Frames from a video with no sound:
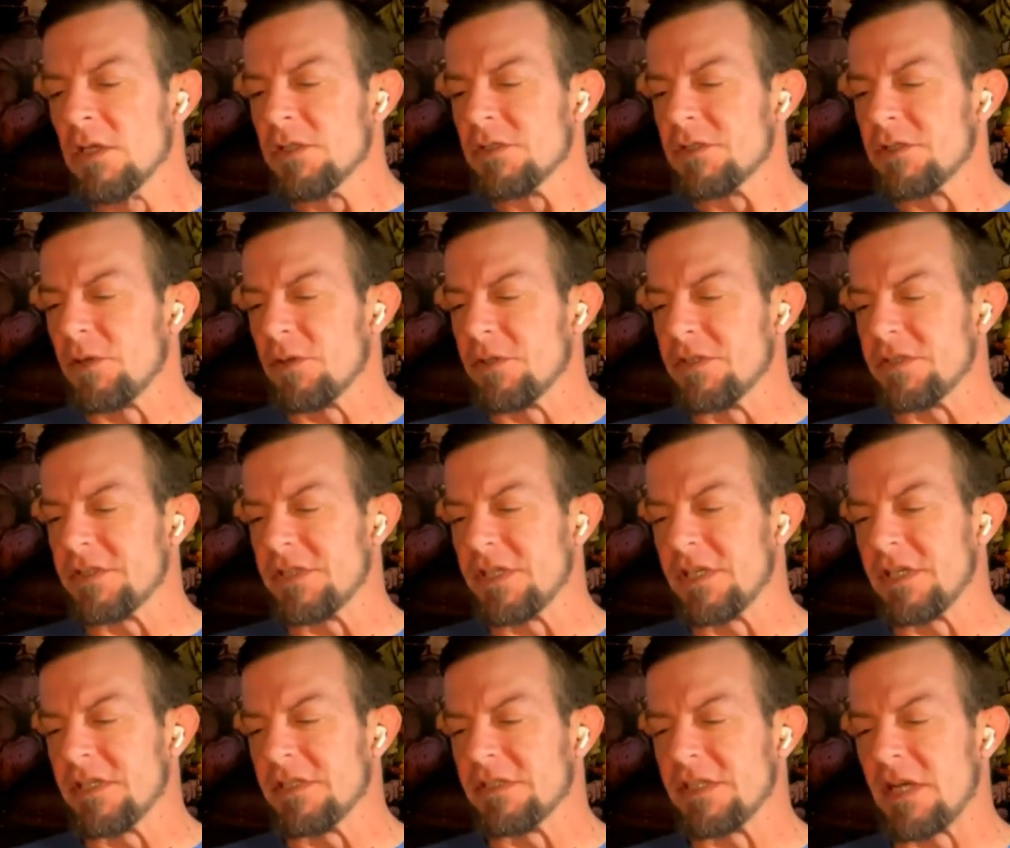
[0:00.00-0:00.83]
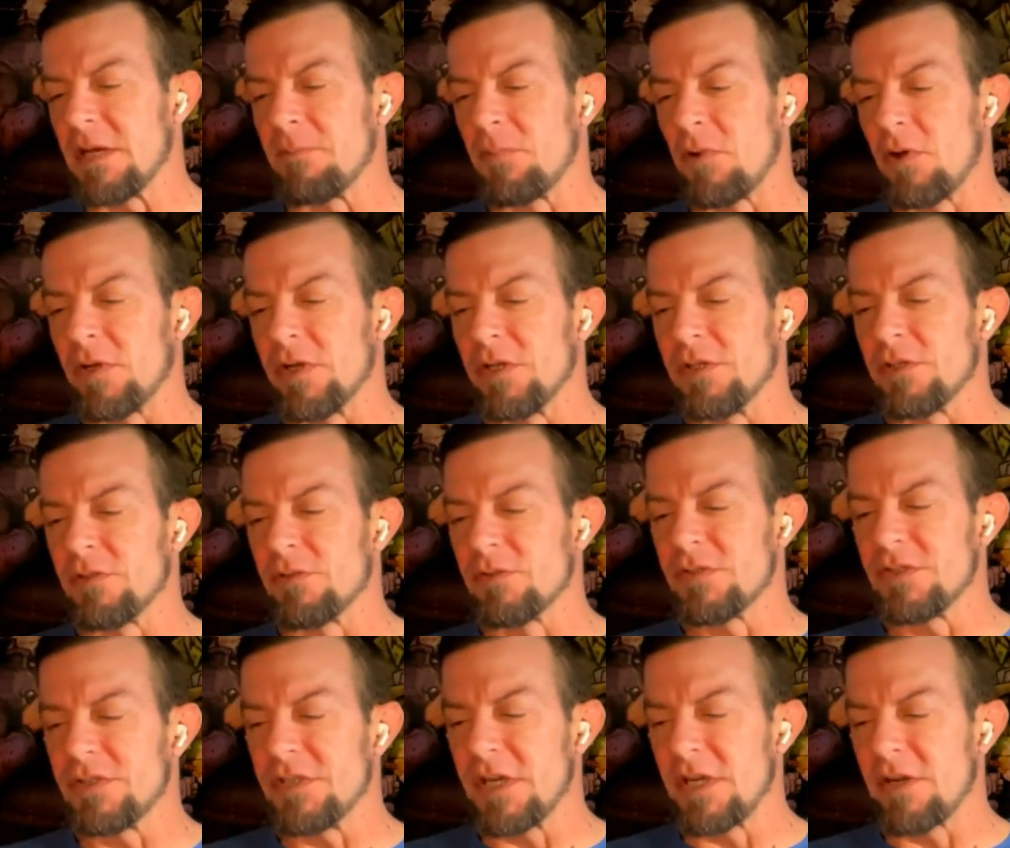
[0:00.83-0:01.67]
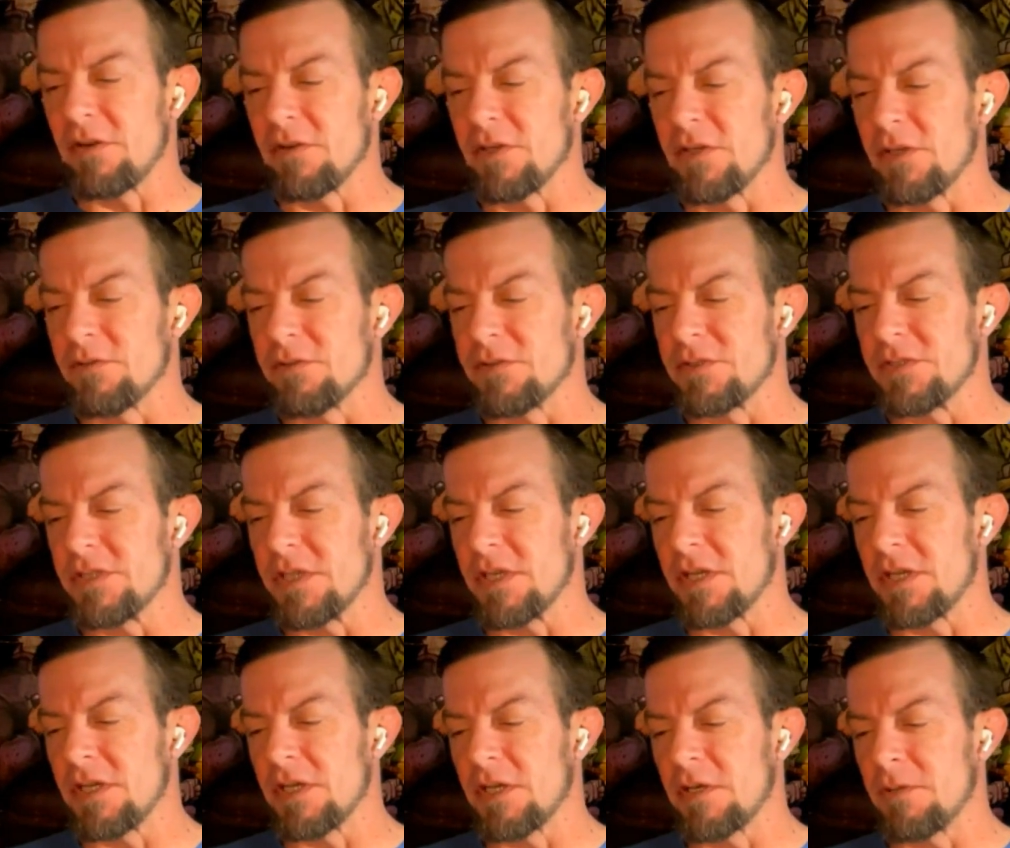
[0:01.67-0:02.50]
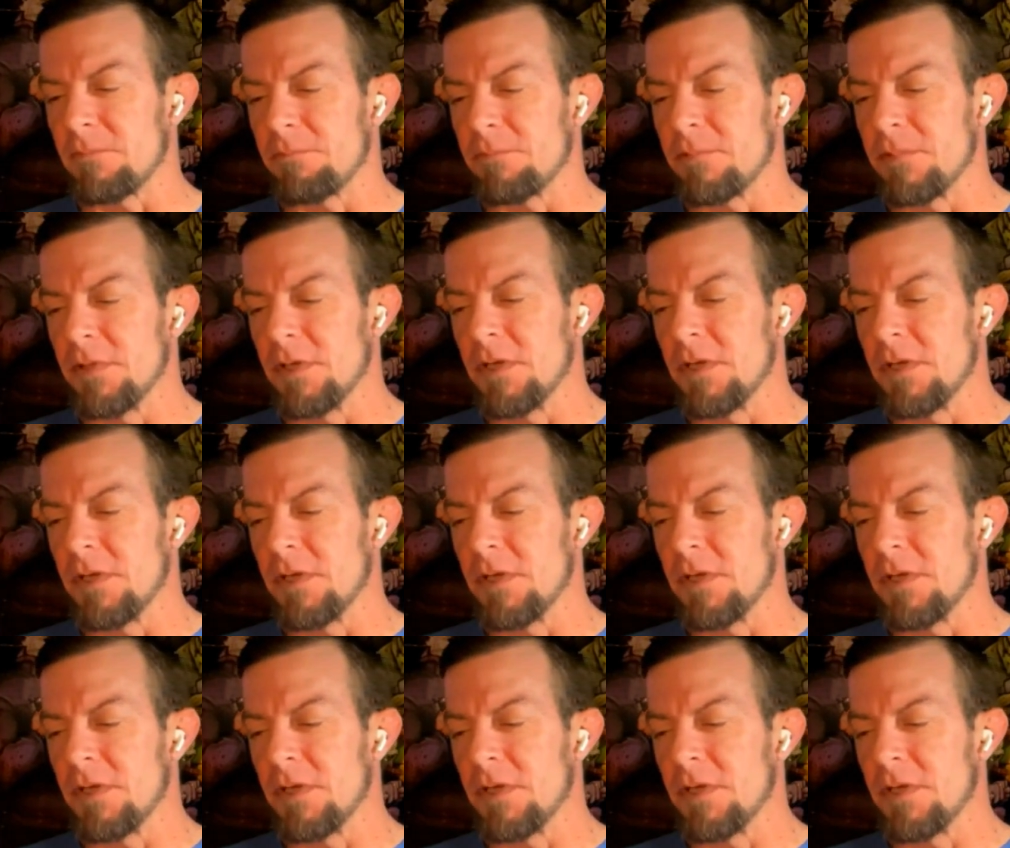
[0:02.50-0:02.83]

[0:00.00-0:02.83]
So he says, I bought a new stereo setup